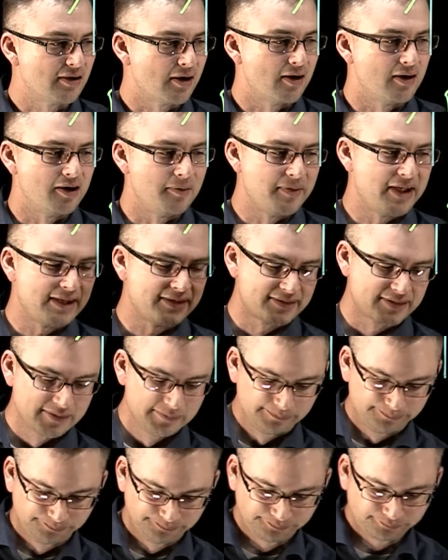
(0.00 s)
RMS.
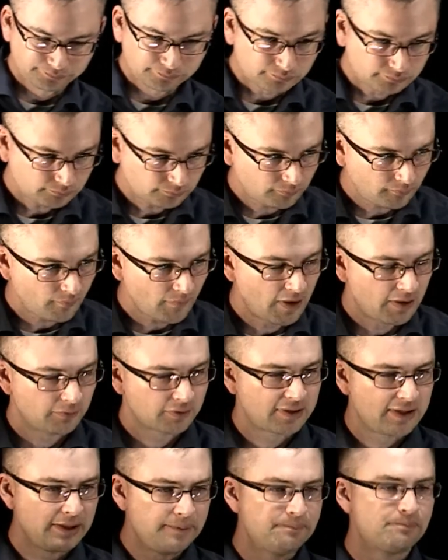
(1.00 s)

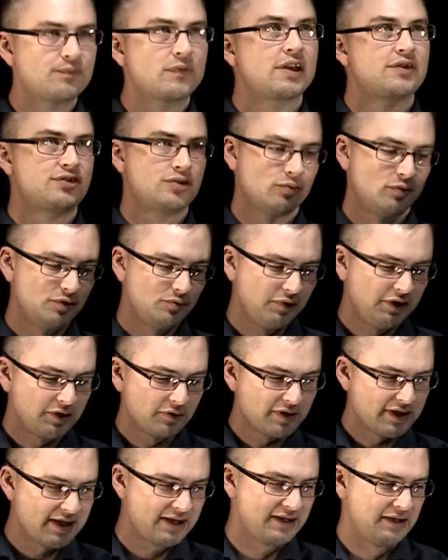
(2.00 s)
Okay, so when we go
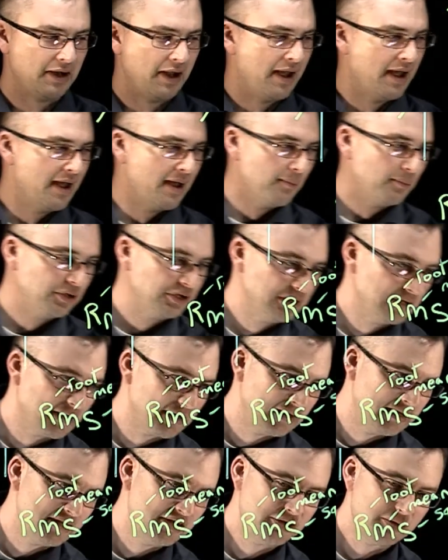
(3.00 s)
ahead and plug
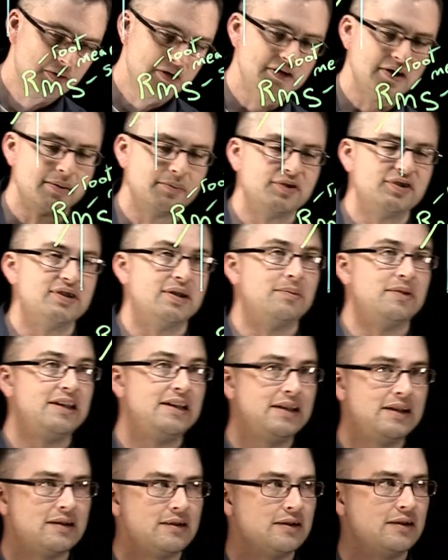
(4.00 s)
it into our numbers up
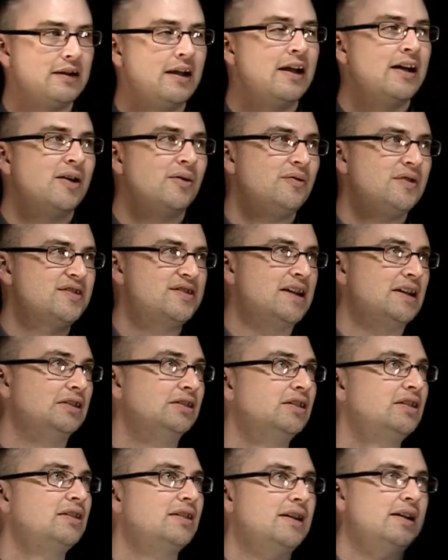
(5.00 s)
here, what does that
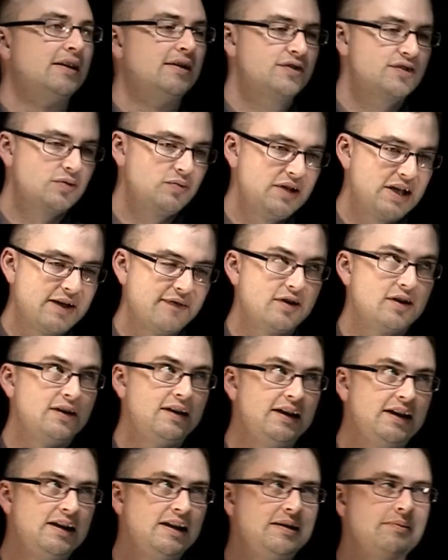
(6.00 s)
look like? So we have our
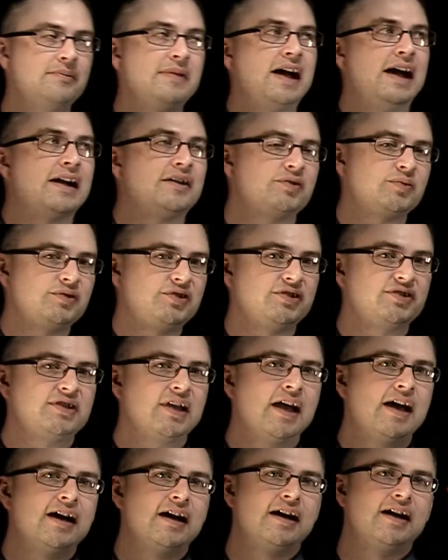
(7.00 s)
E max, which is
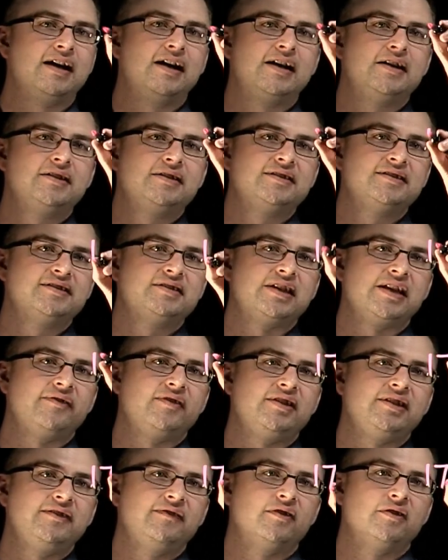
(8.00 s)

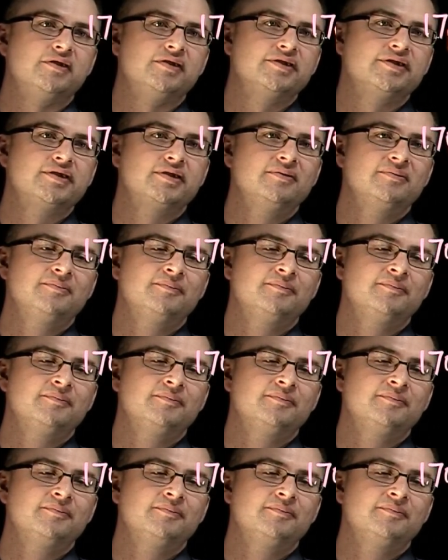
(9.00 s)
170 volts.